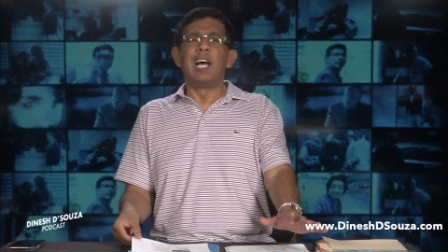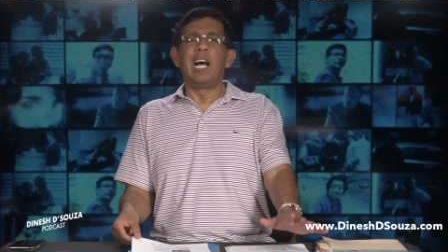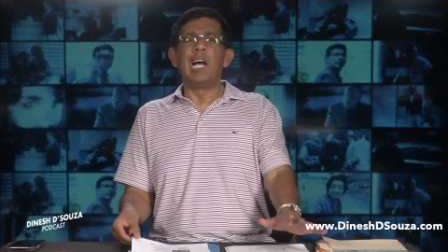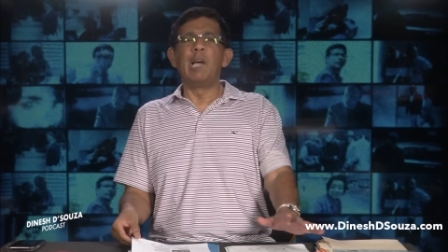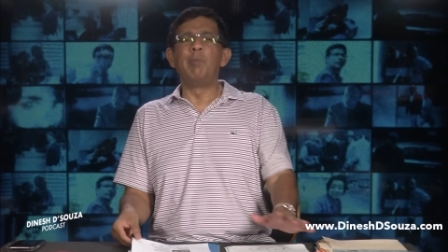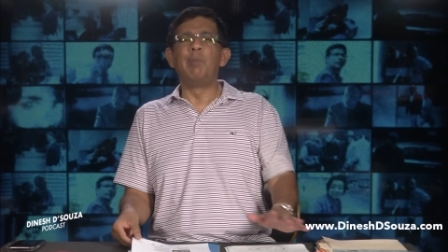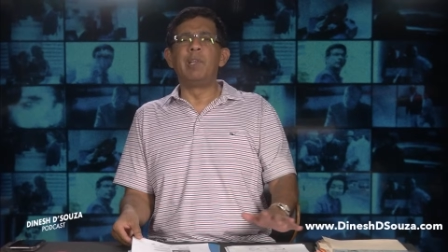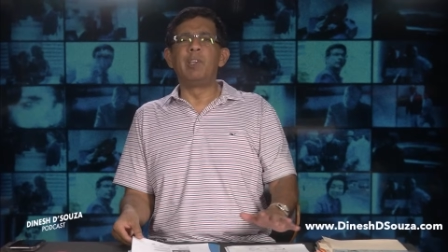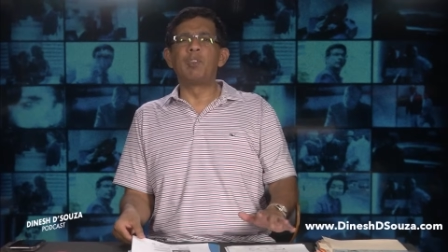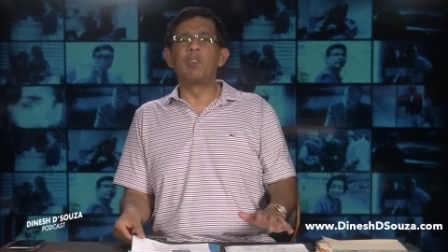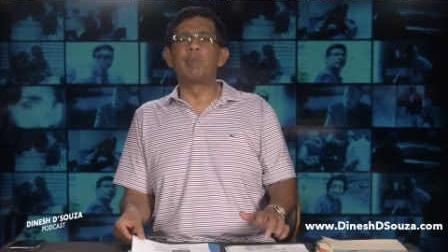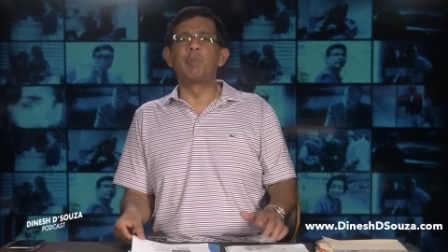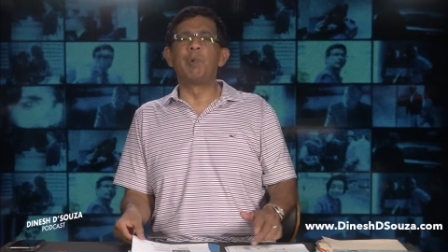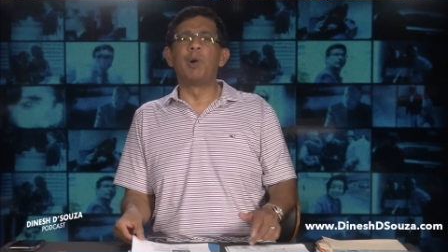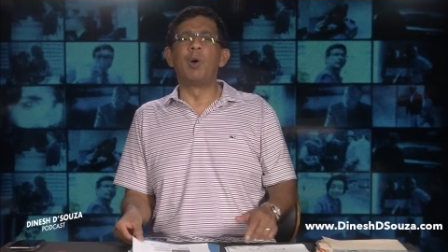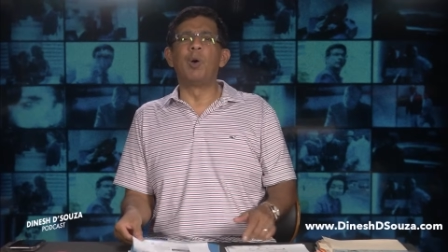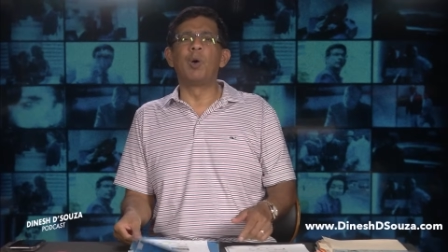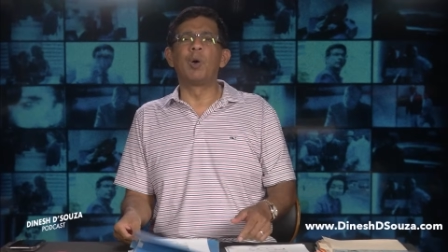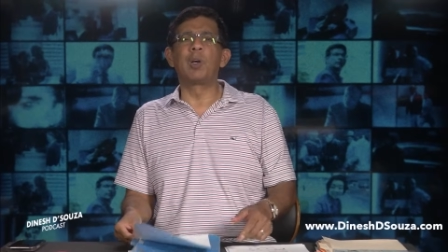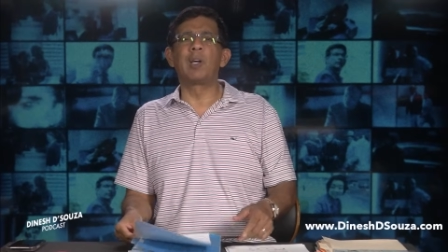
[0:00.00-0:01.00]
I
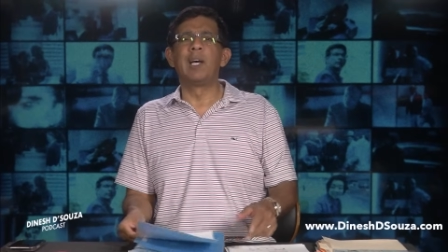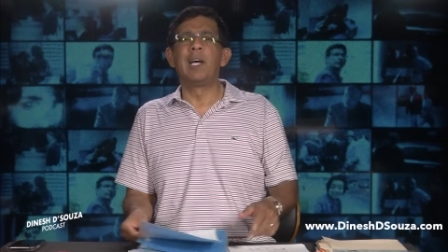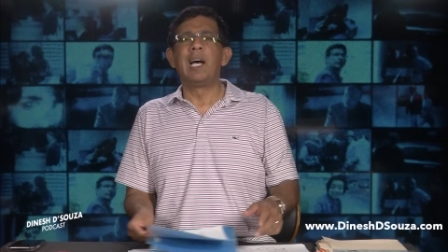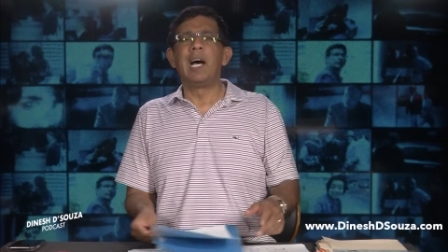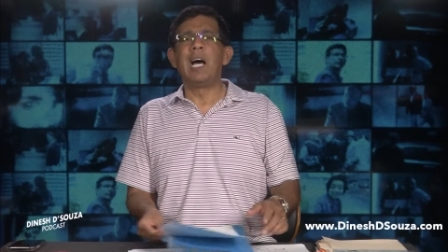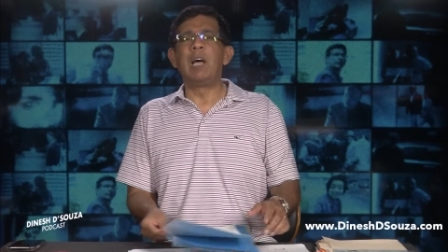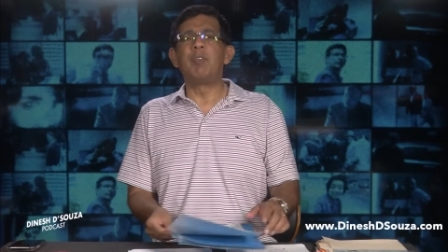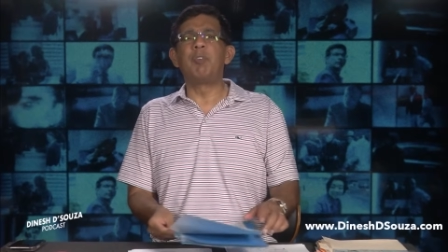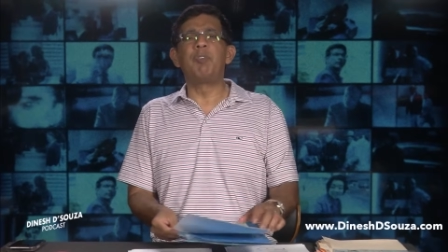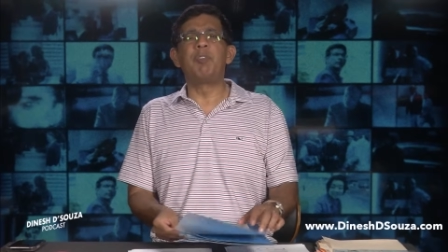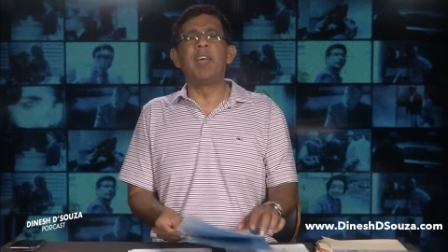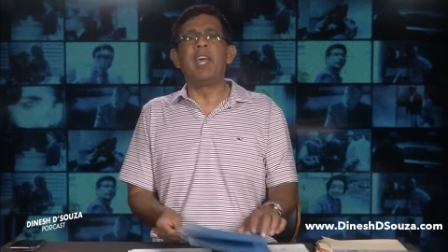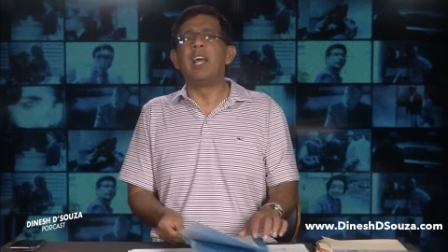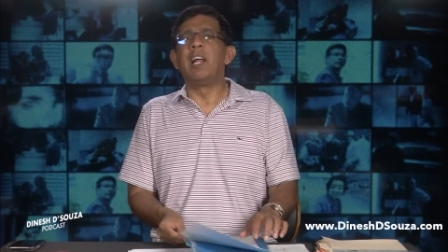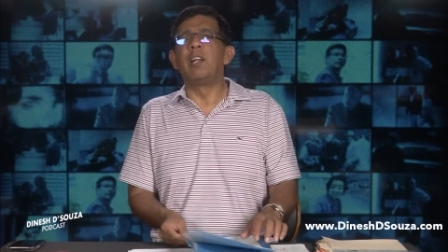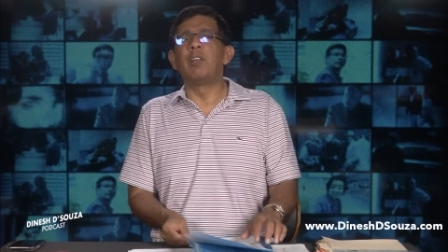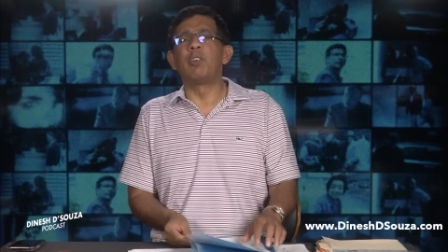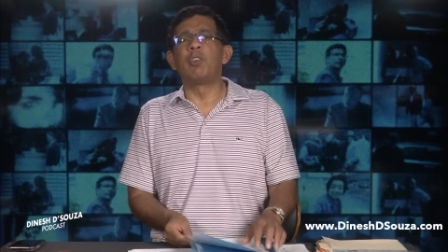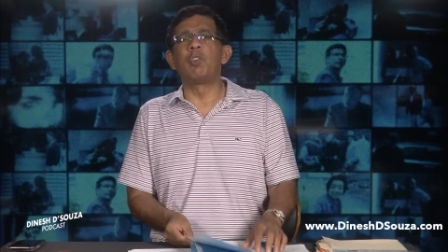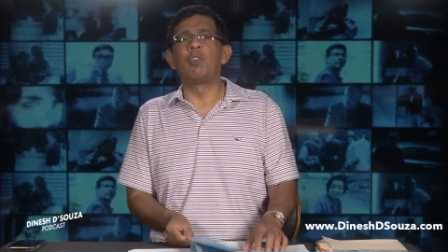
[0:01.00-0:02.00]
misspoke, I
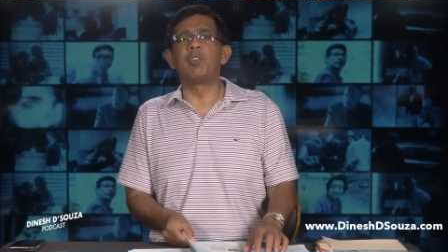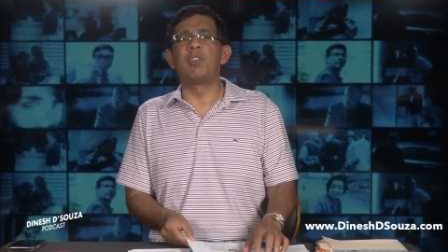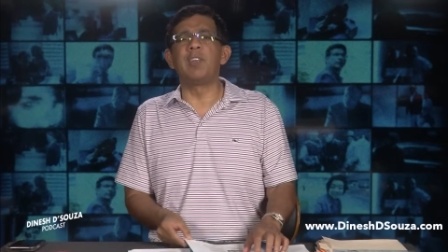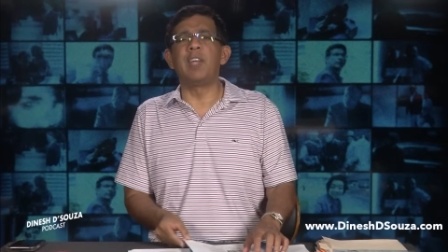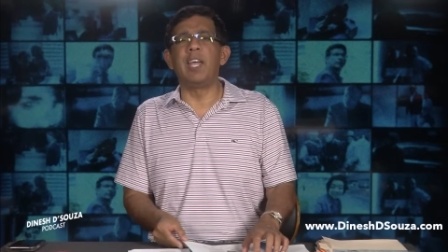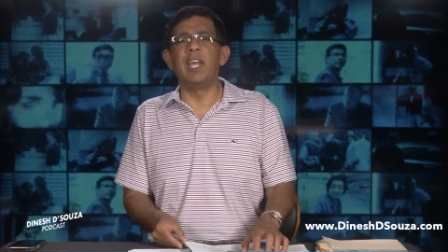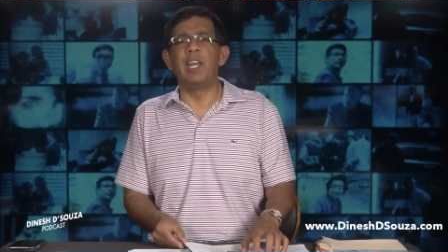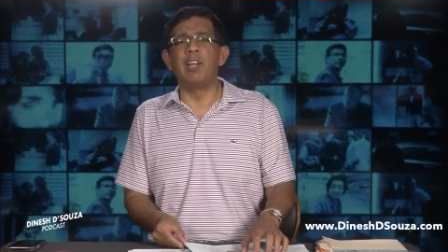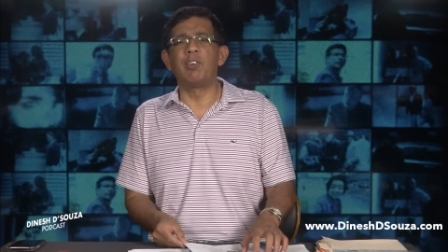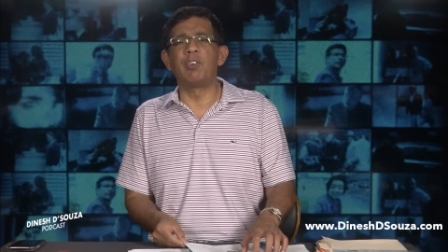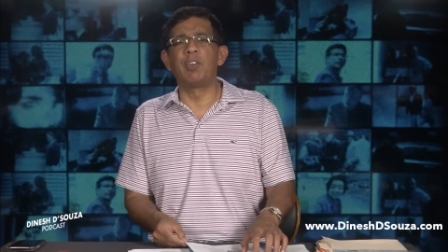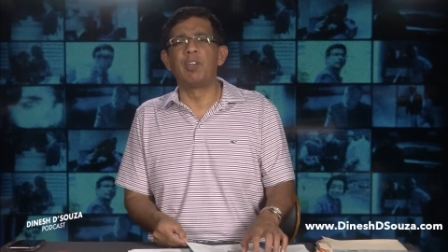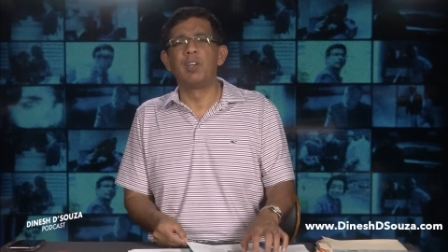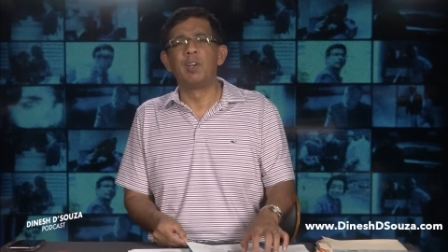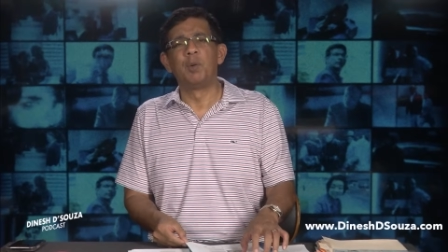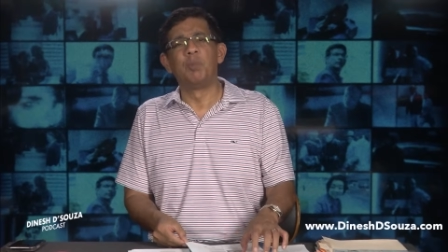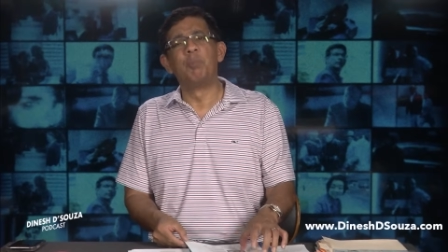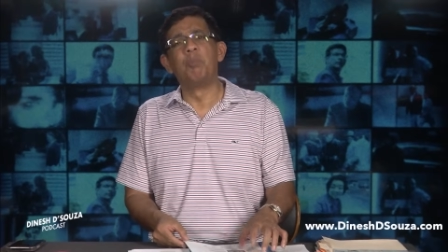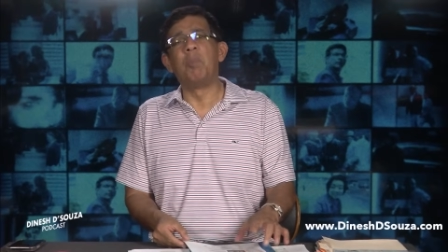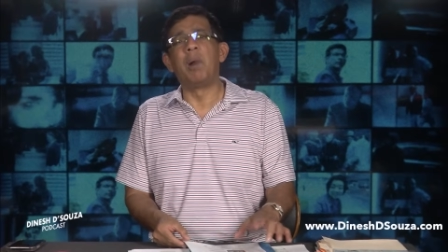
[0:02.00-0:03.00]
failed to state
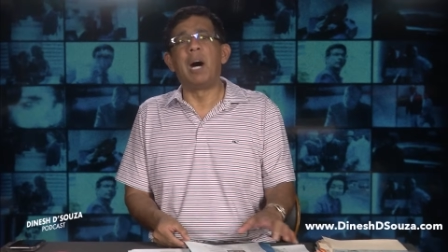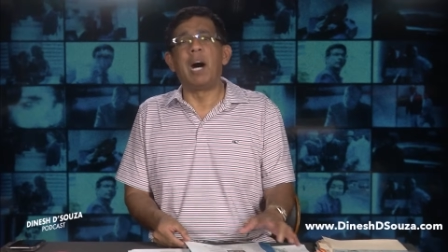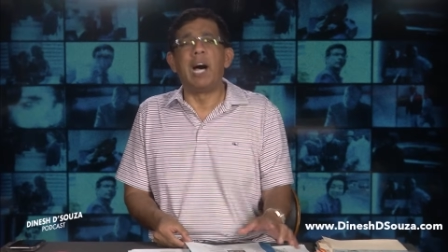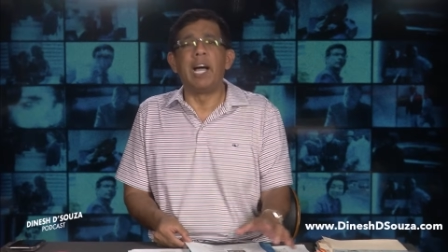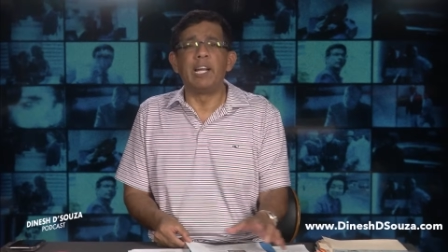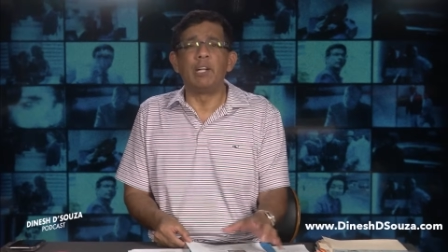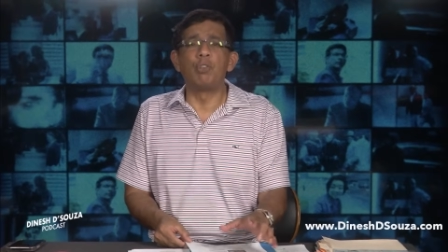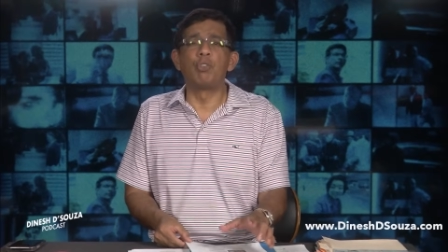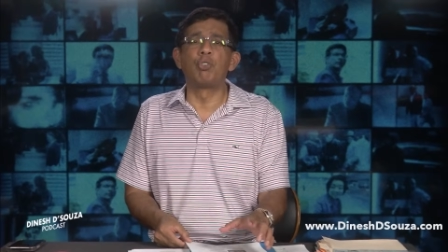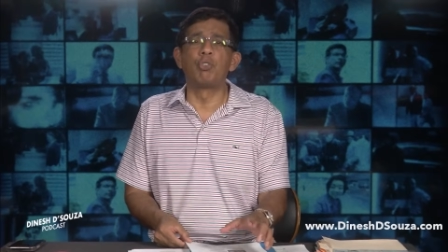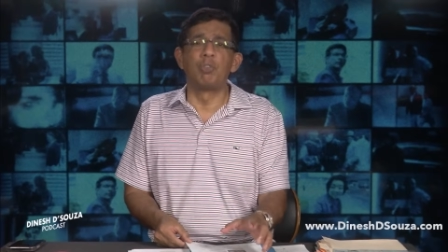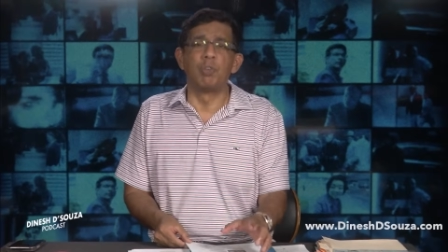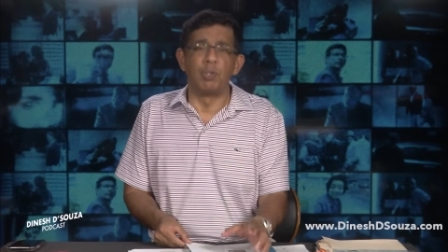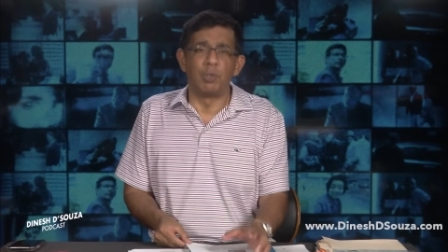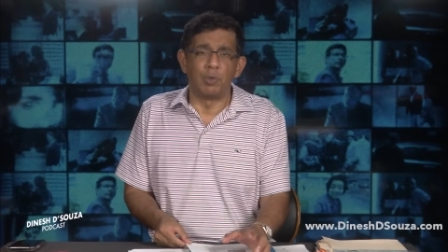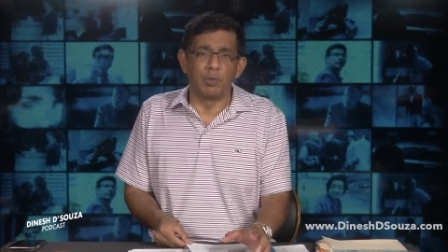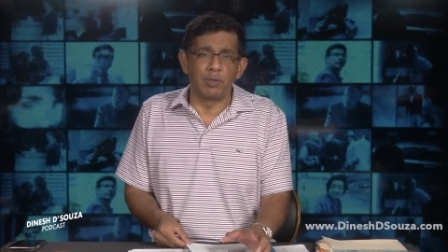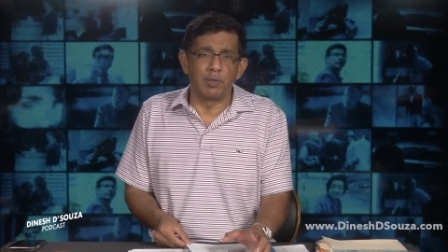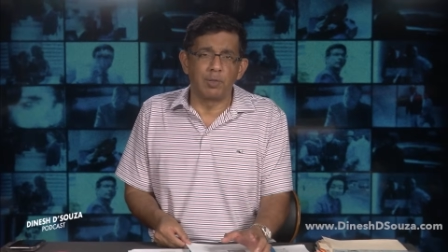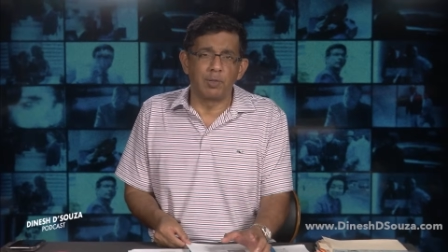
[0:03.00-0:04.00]
my
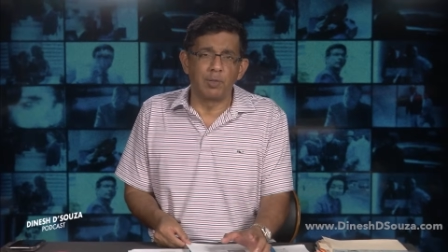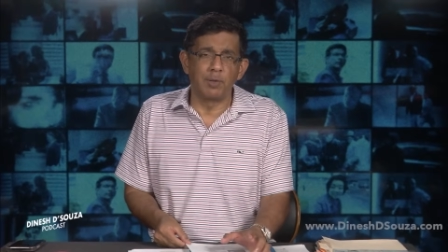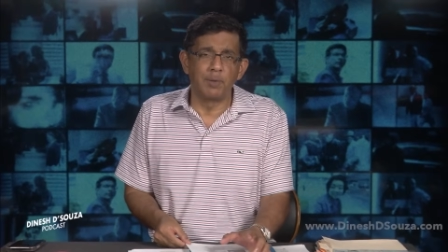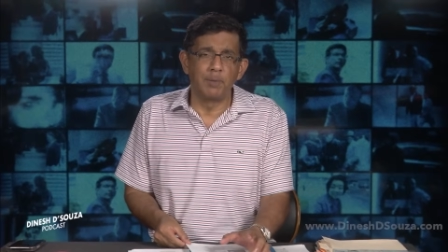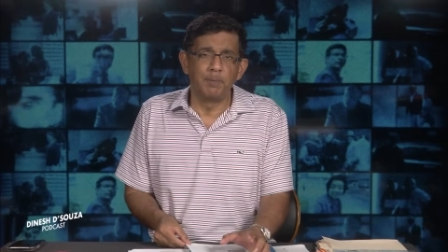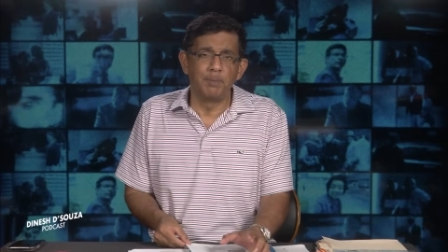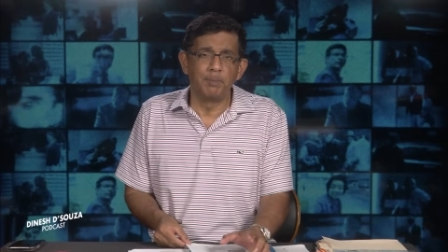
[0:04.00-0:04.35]
truth.